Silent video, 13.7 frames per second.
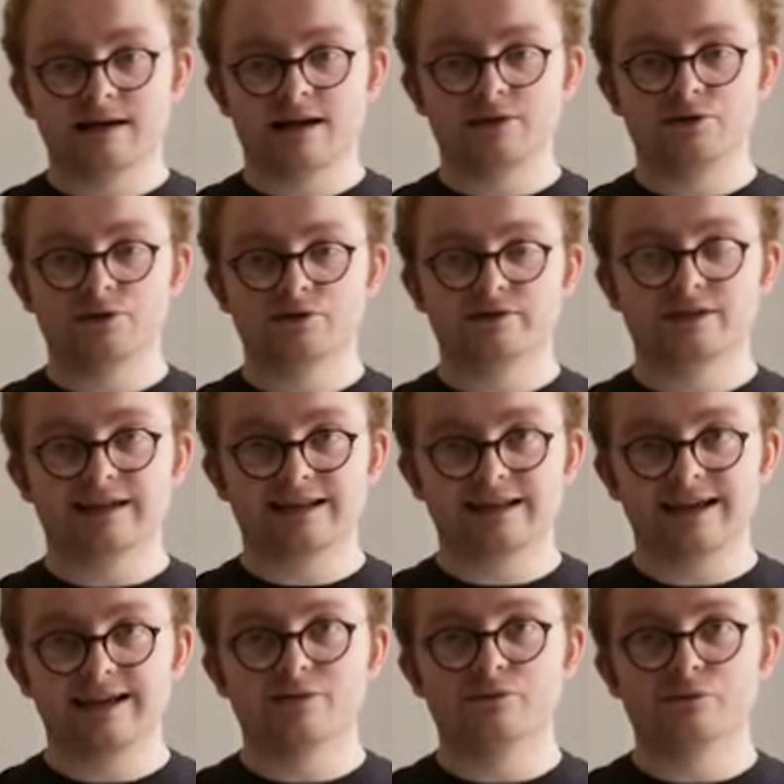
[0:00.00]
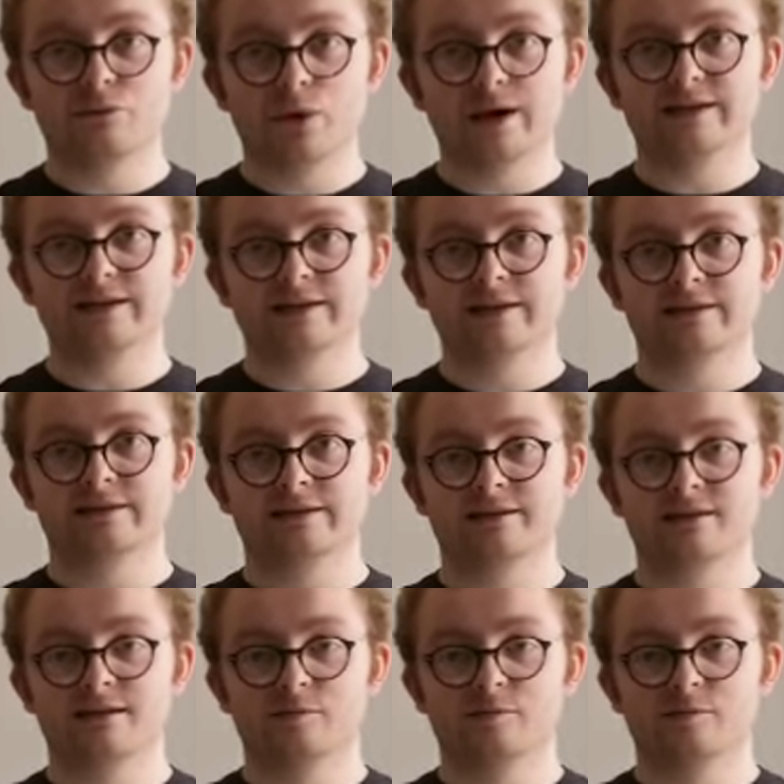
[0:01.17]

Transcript: and you are declared righteous